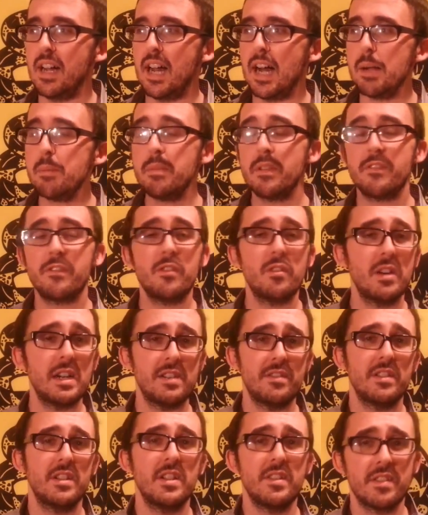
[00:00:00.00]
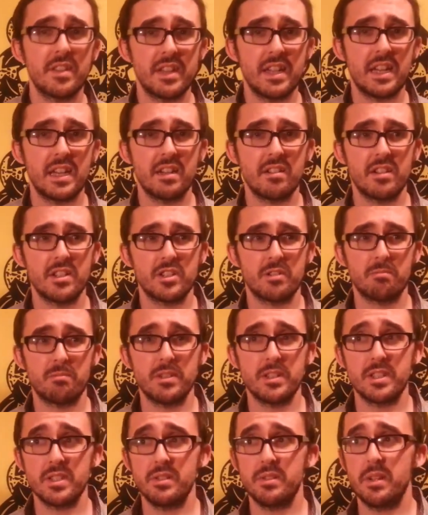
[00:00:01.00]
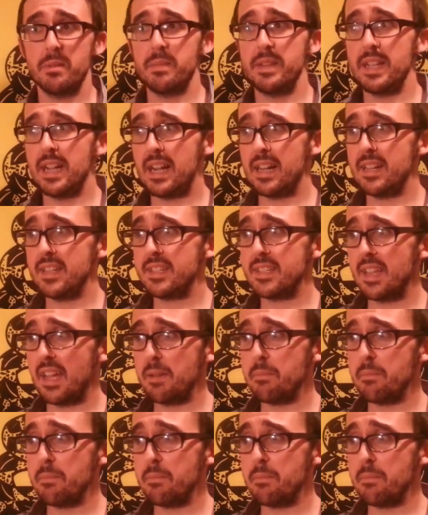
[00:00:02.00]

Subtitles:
I'm the full advocate of the non-aggression principle, and be honest,